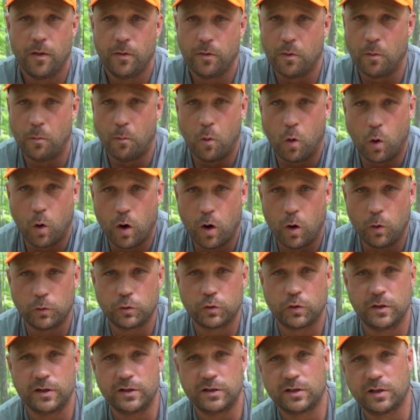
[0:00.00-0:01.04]
The more oak
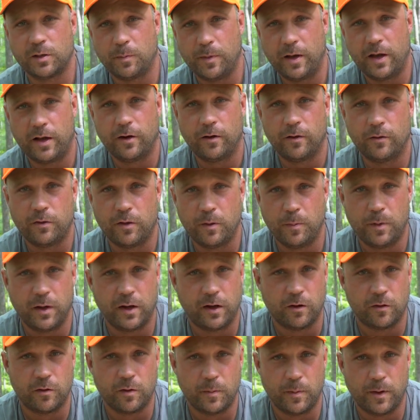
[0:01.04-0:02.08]
trees, the better. The
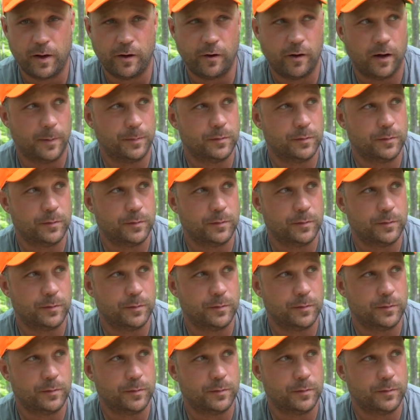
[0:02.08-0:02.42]
bigger, the better.